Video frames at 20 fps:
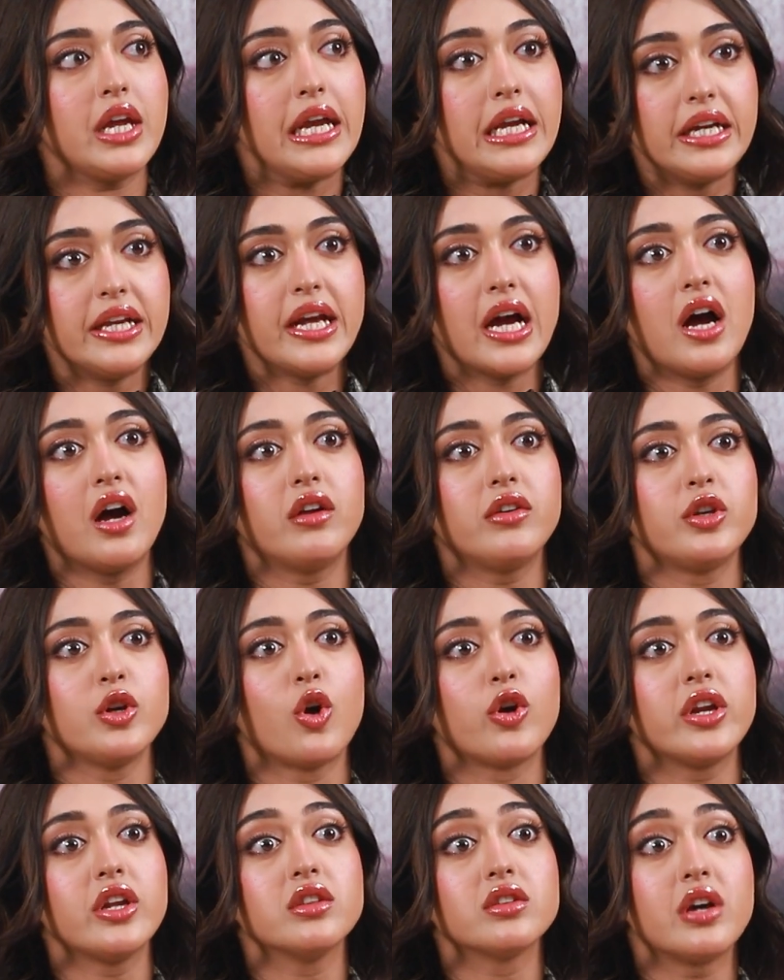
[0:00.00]
India
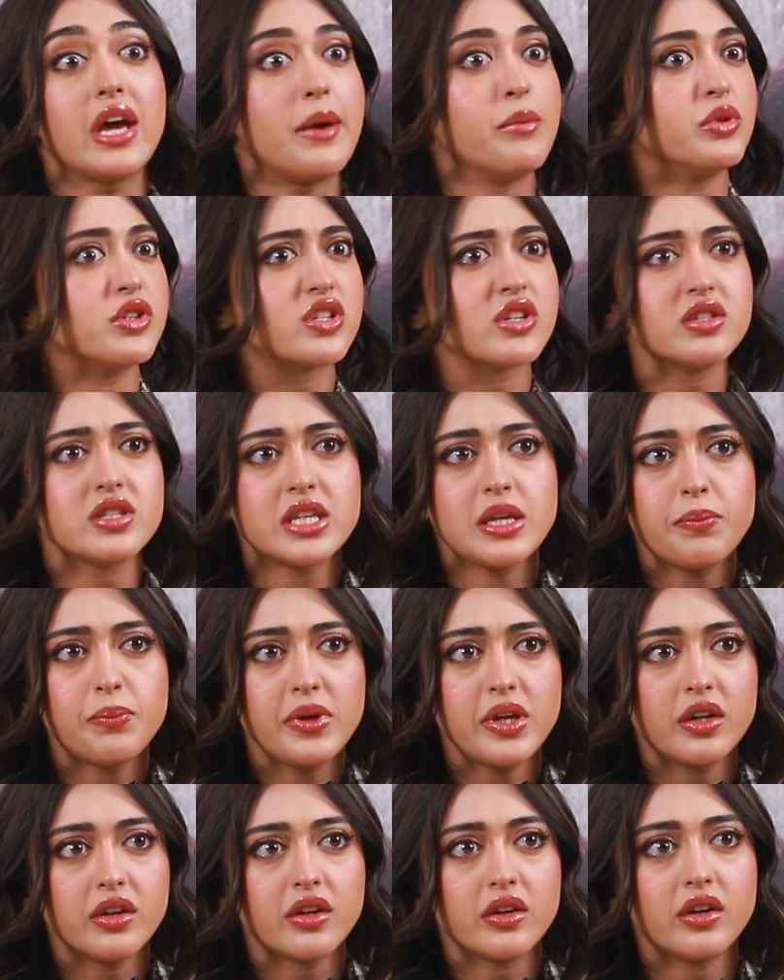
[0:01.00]
during the emergency
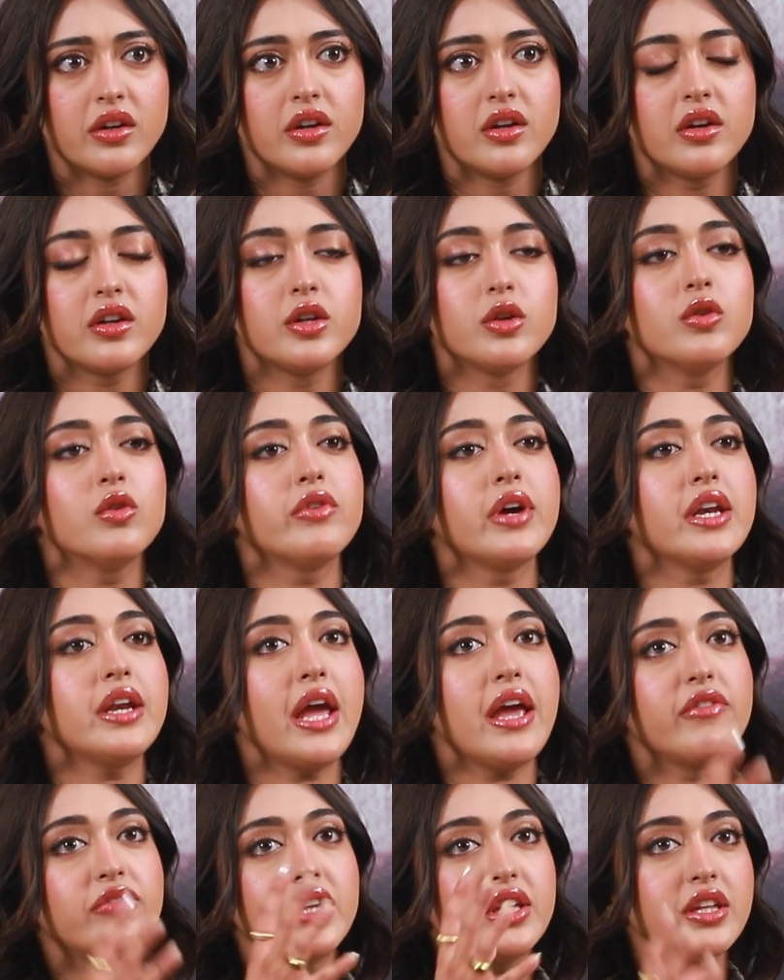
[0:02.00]
period, you know,
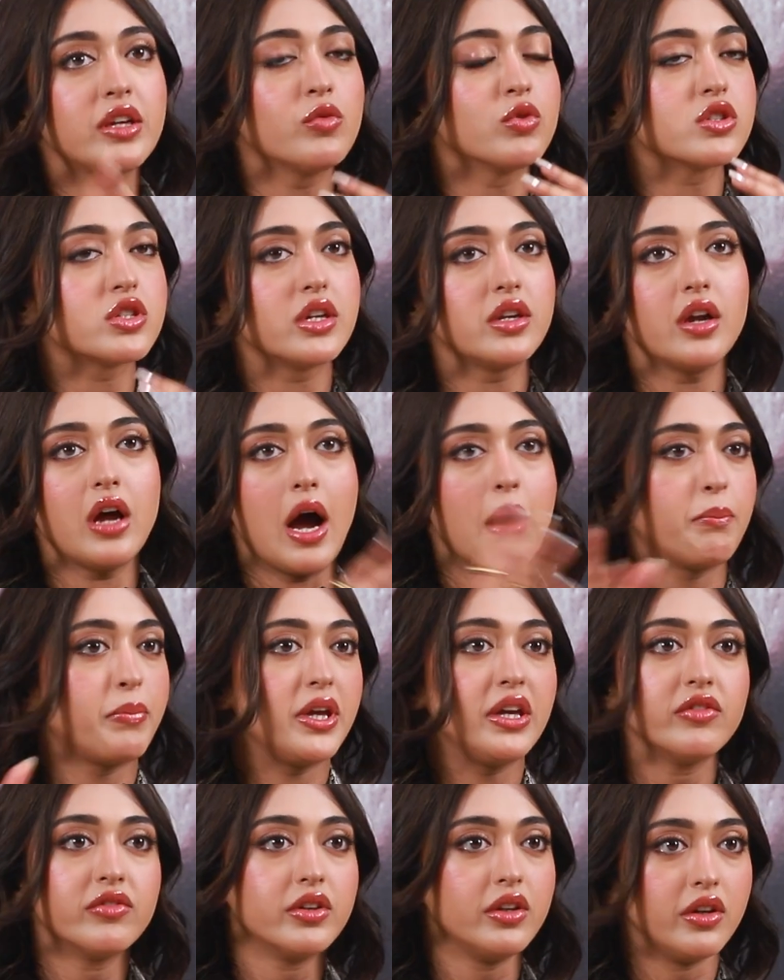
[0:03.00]
when everything was in an
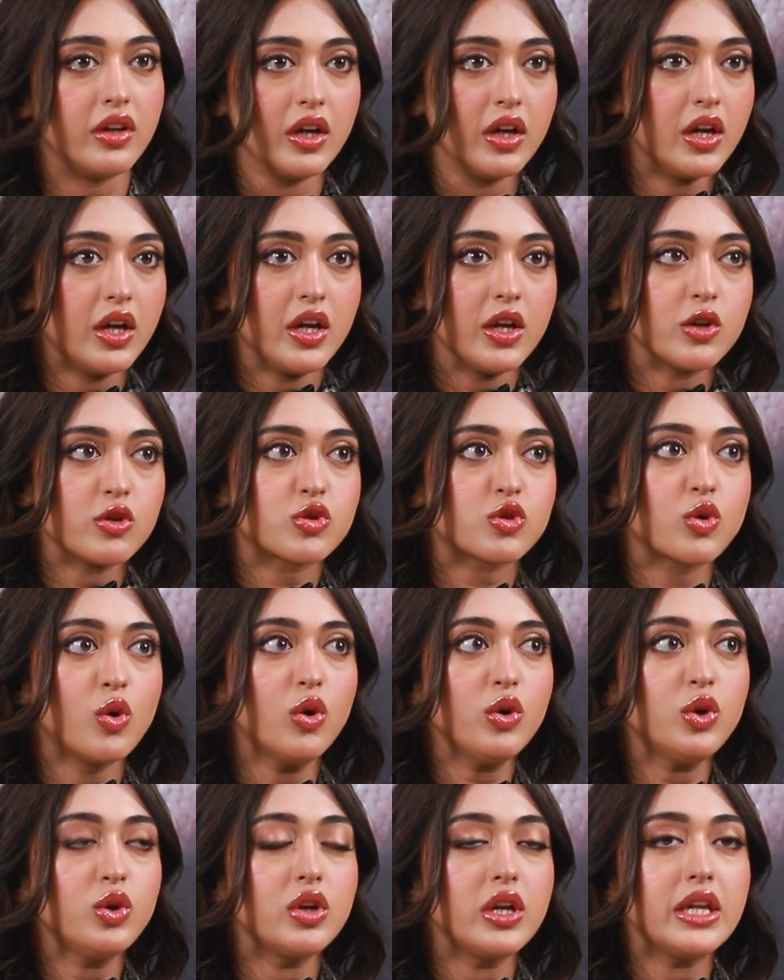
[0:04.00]
upheaval.
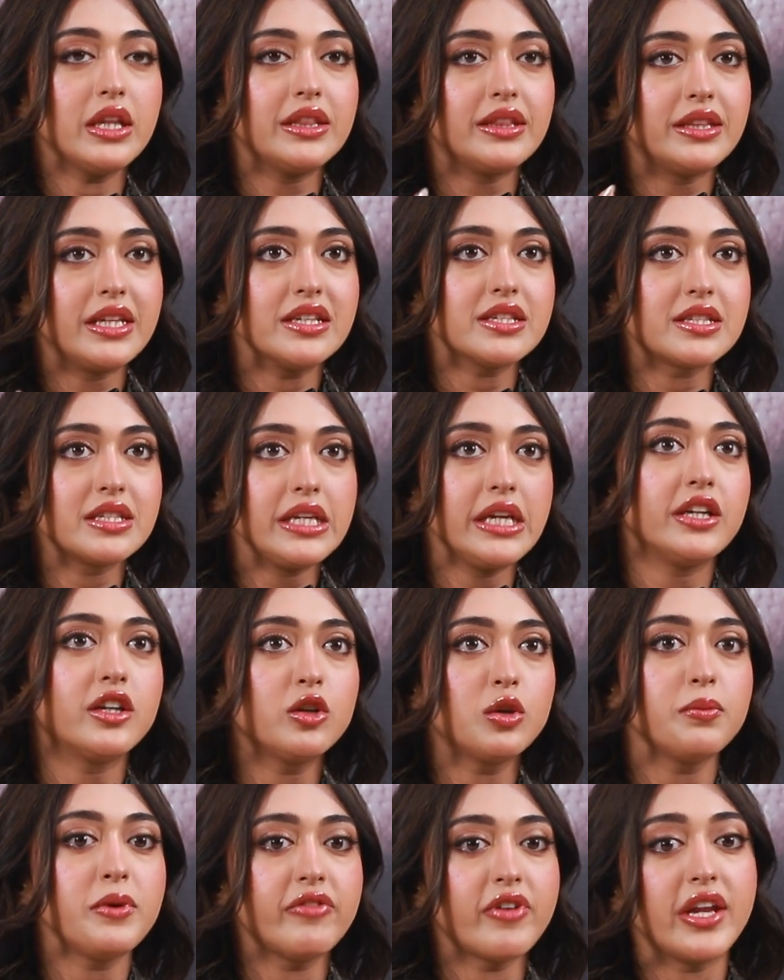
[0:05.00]
So this
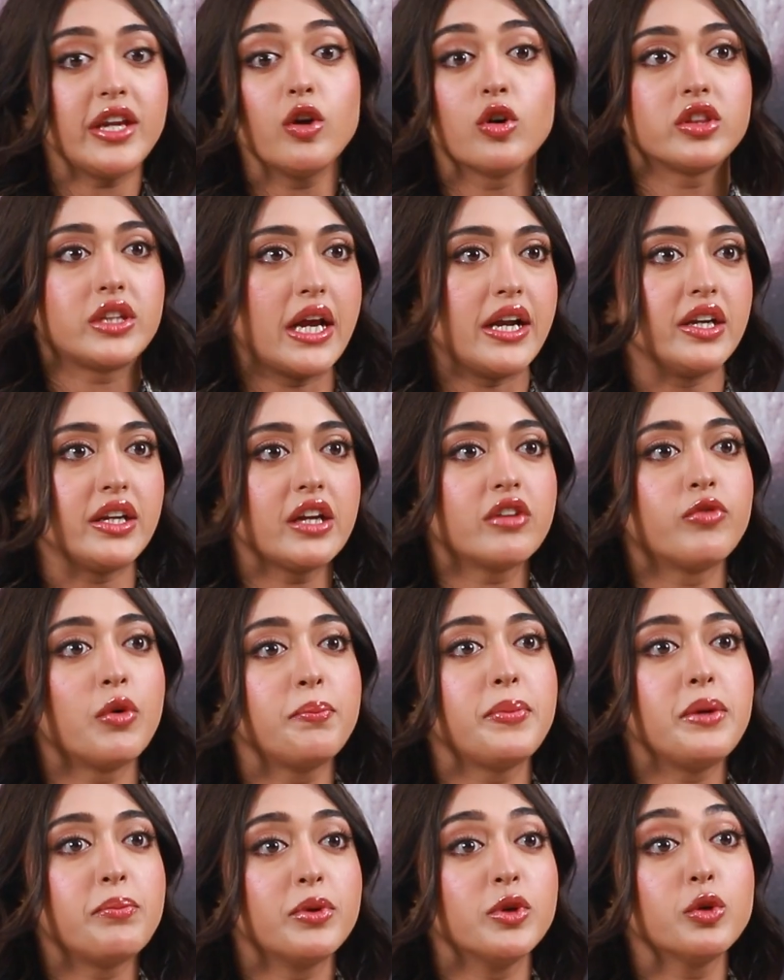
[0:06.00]
needed to be very authentic
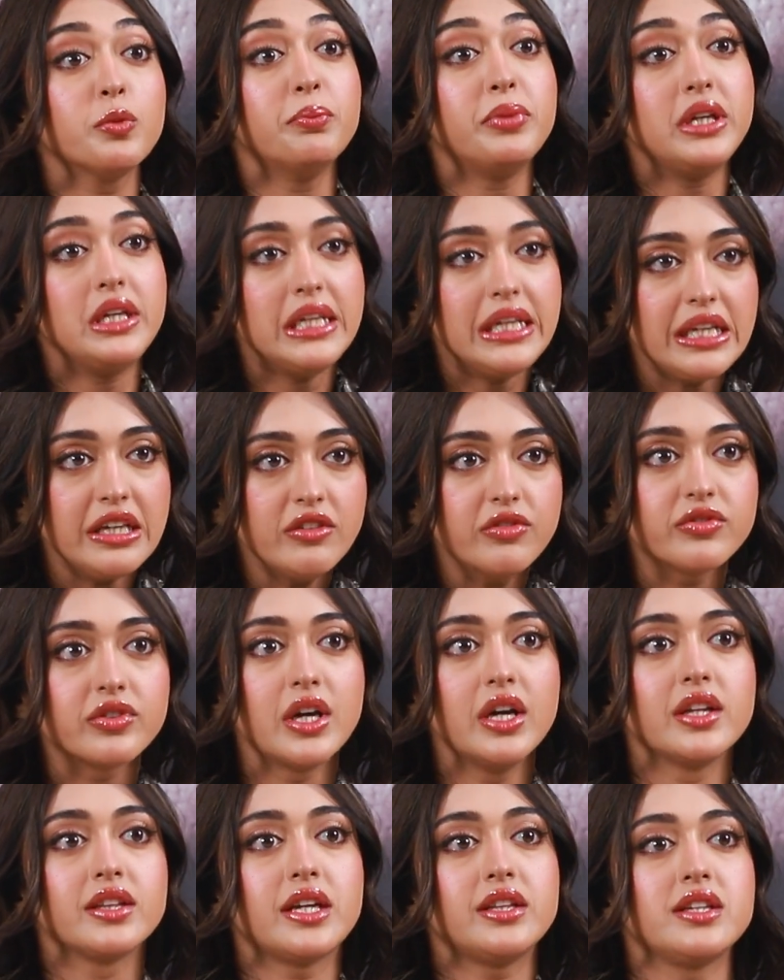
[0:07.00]
for people to believe
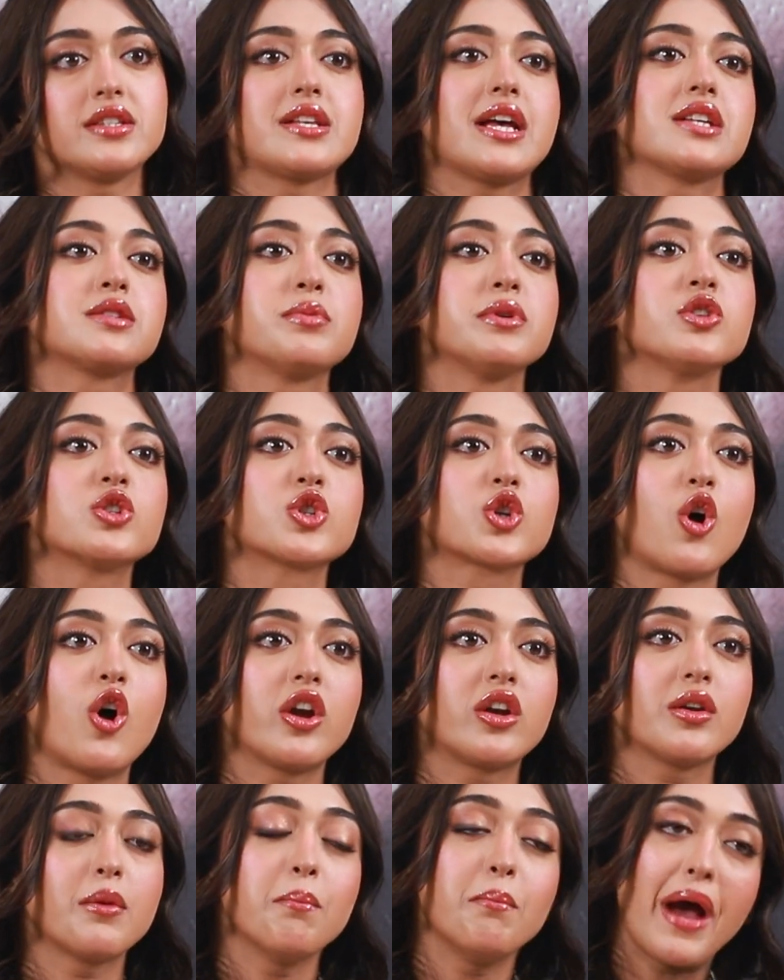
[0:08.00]
that this has been
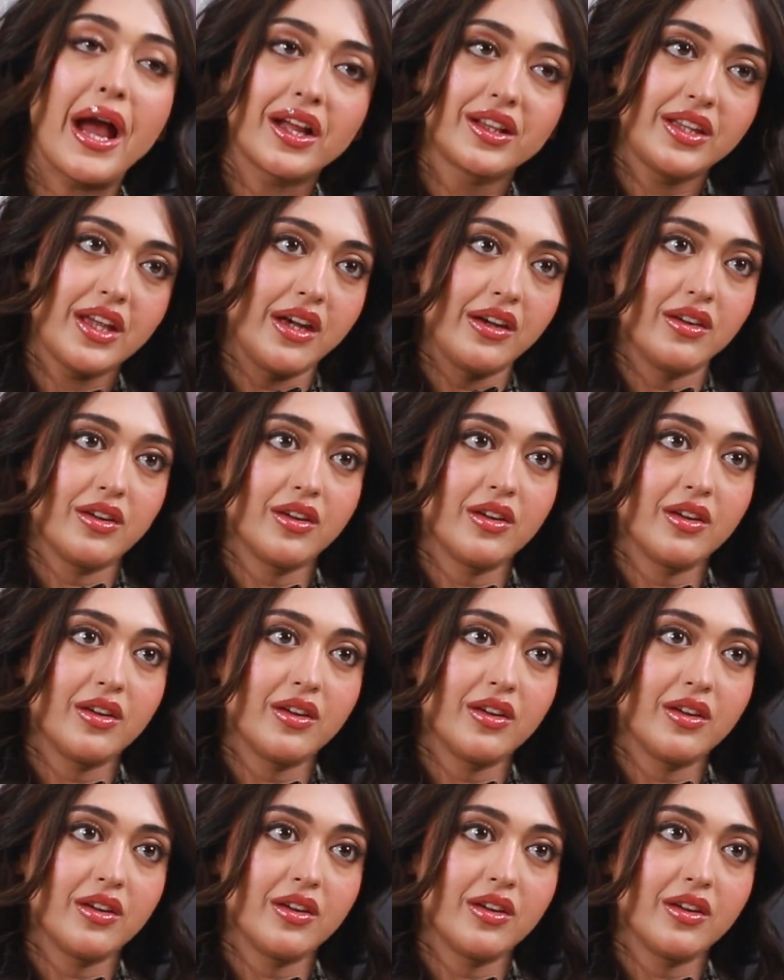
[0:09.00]
shot back then.